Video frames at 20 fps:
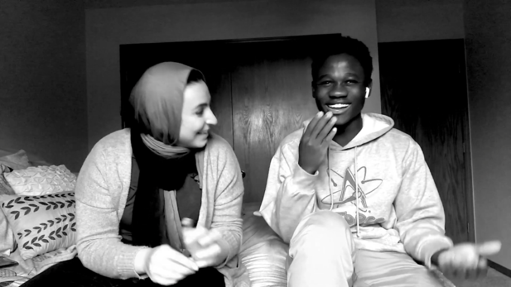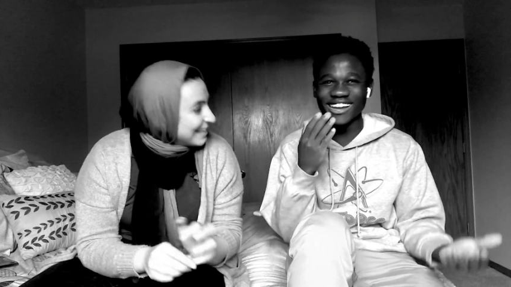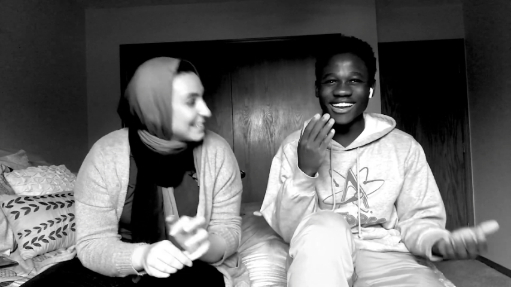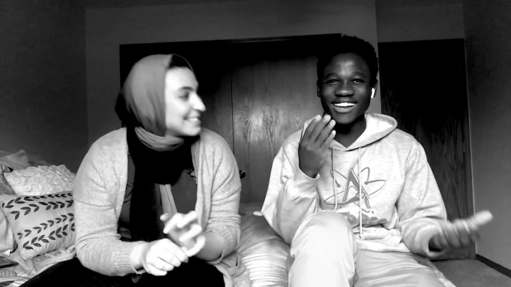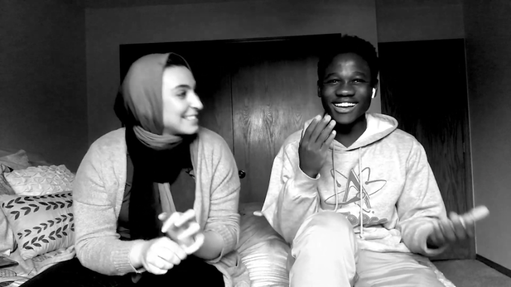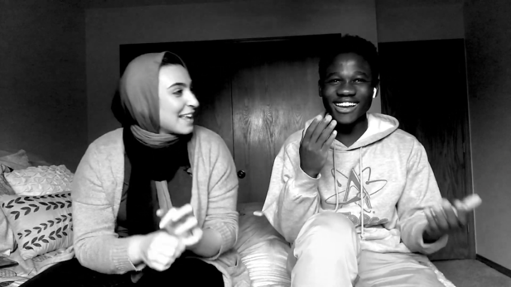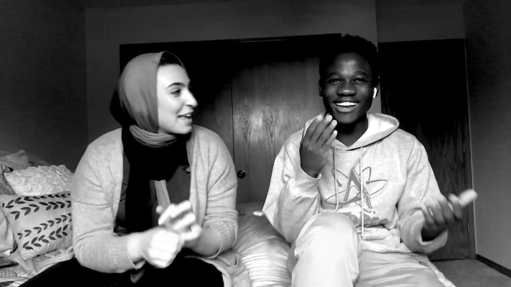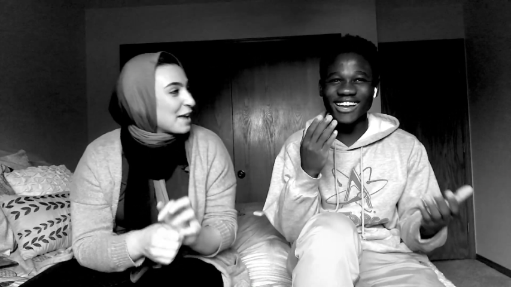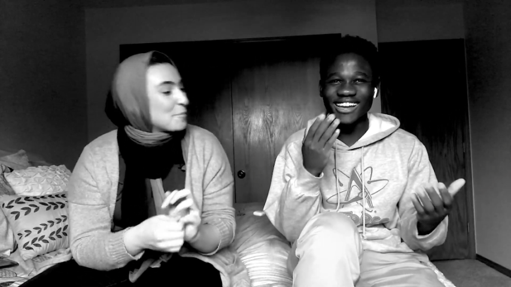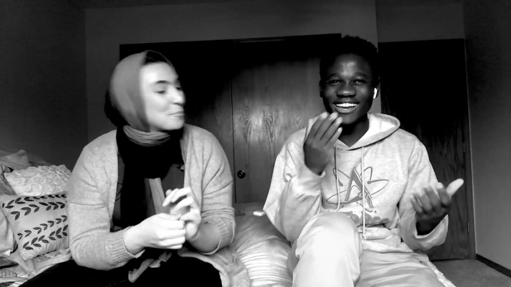Speaker 1: He's
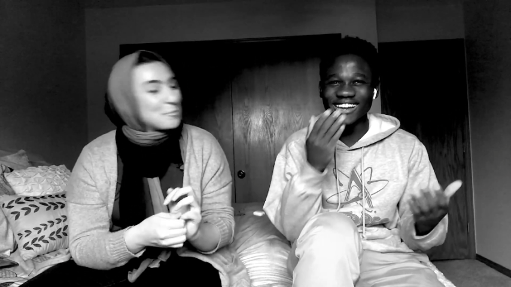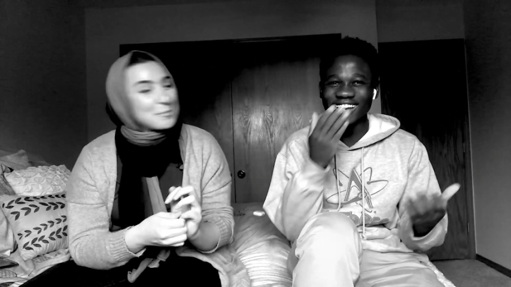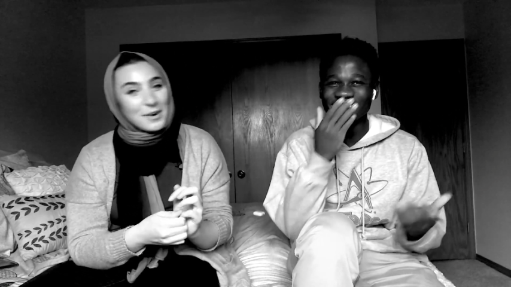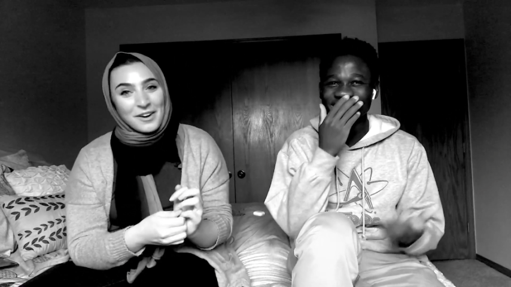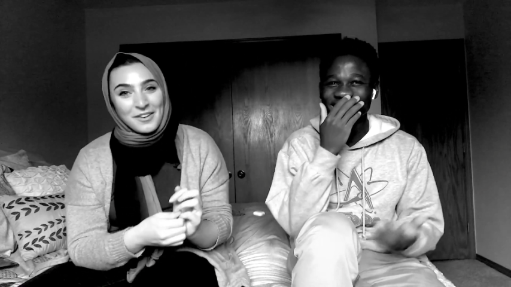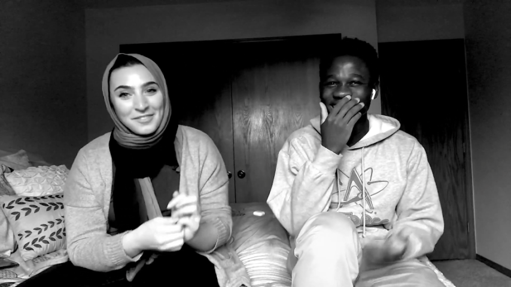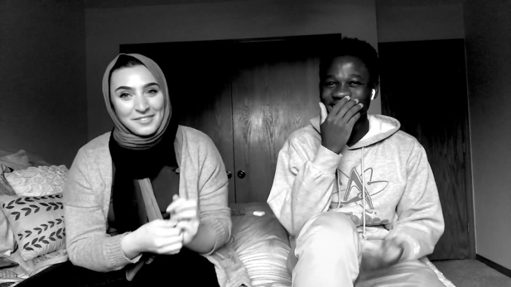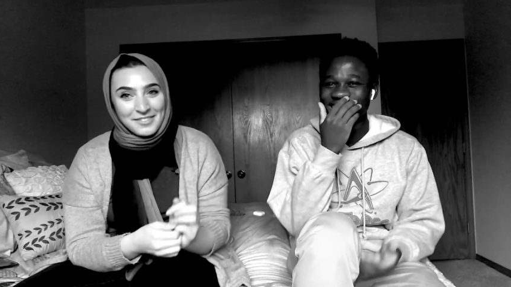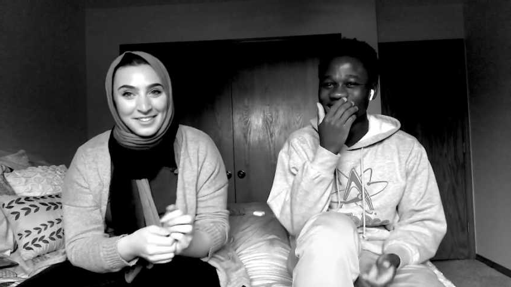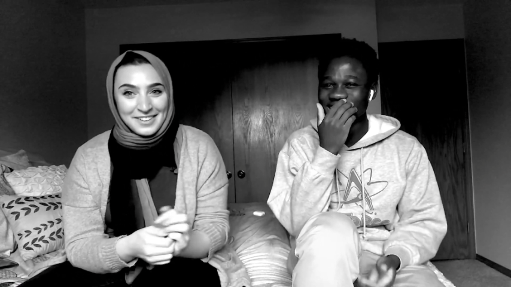a
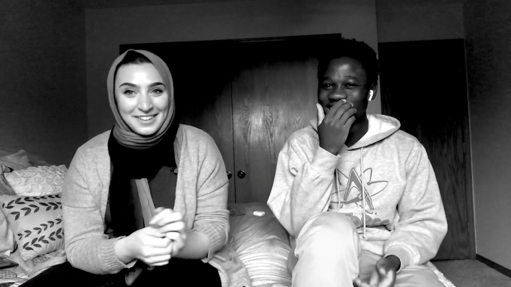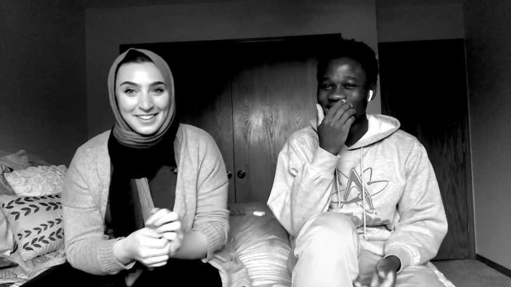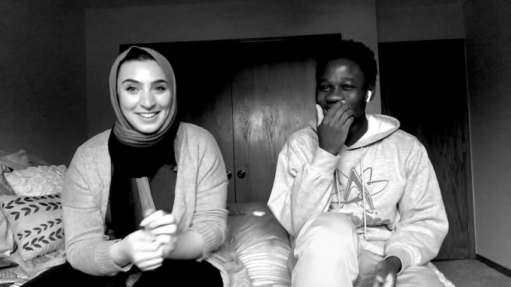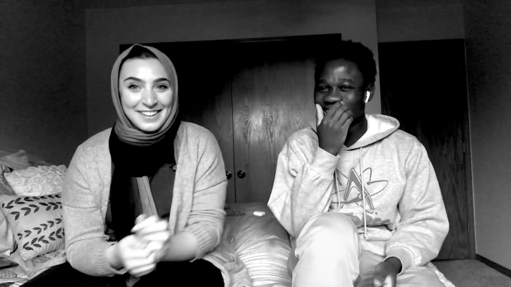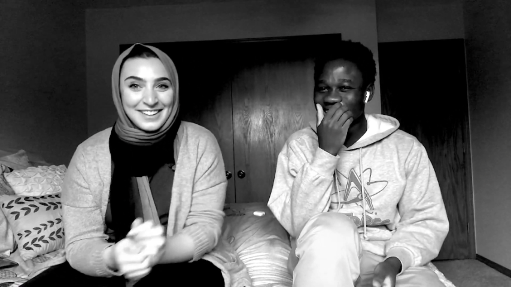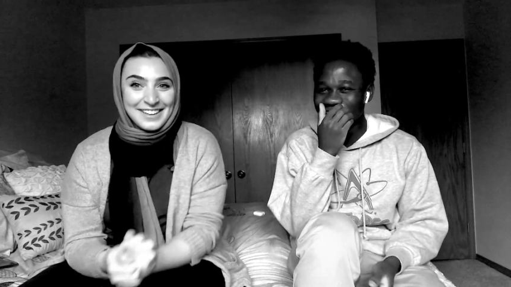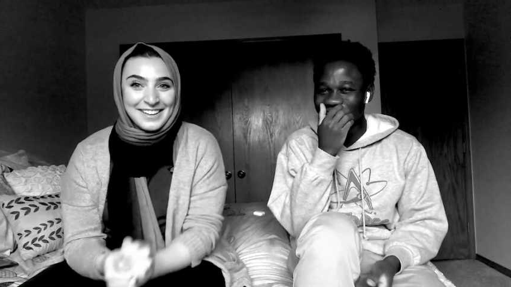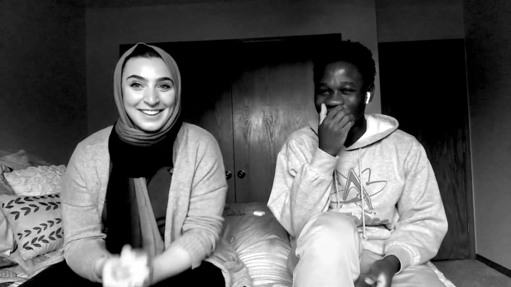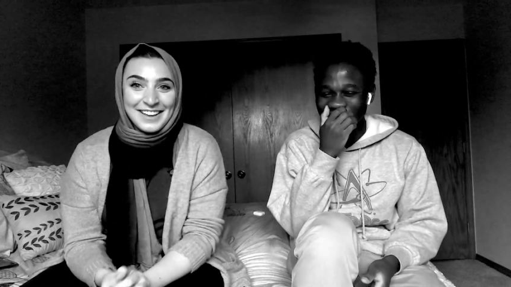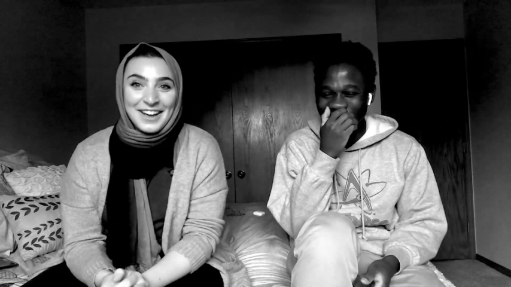prophet.
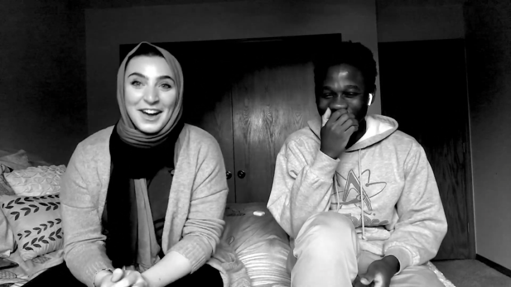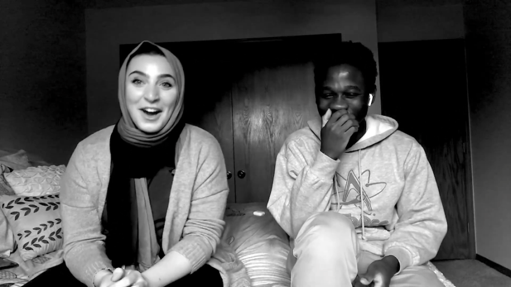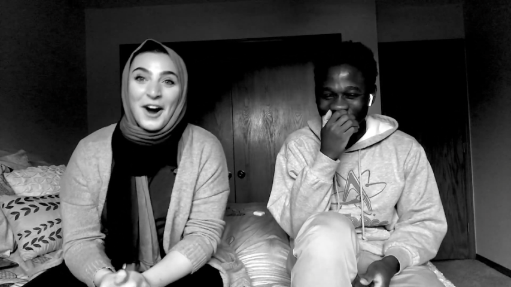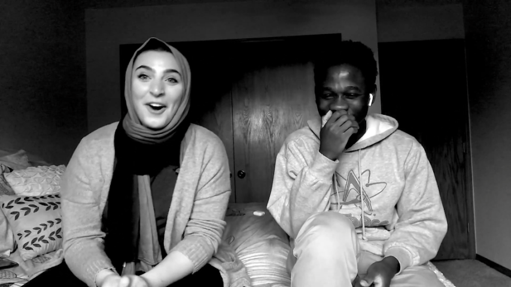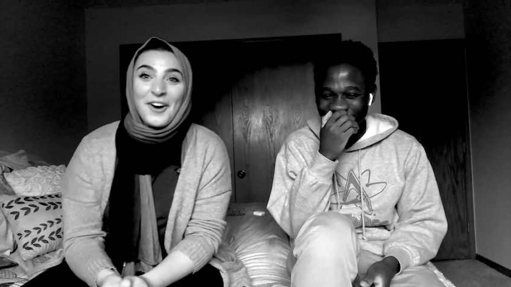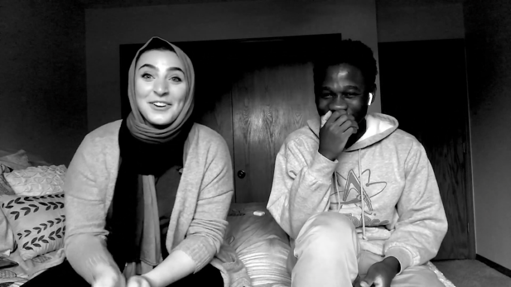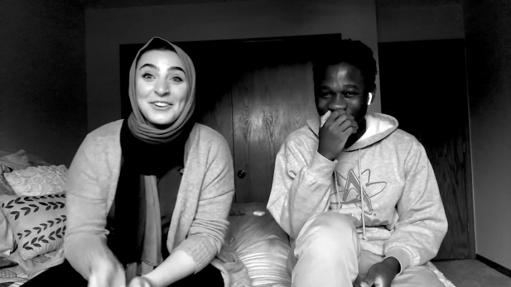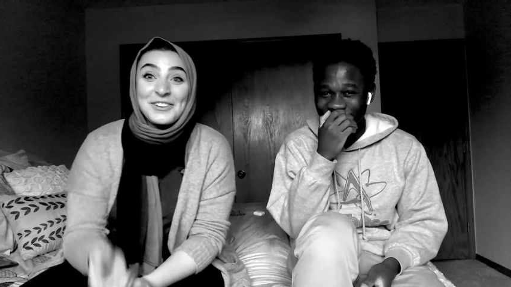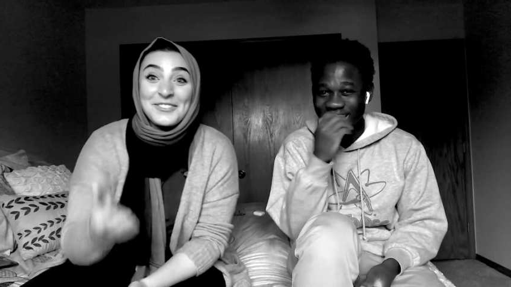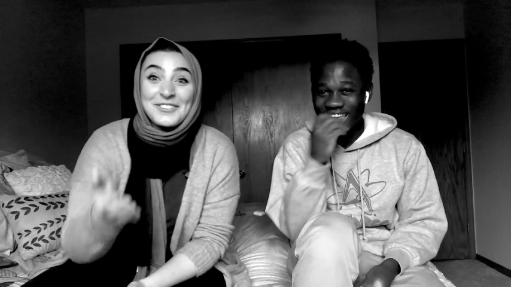
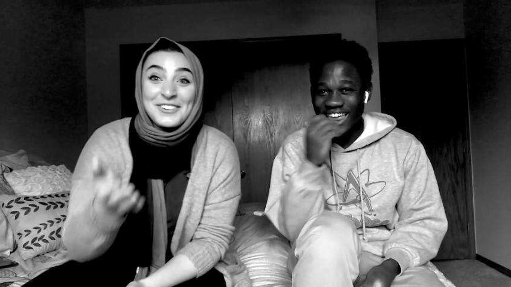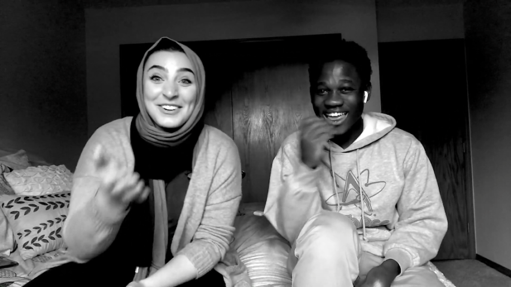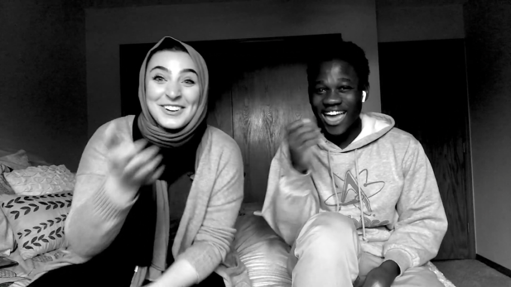Oh, you're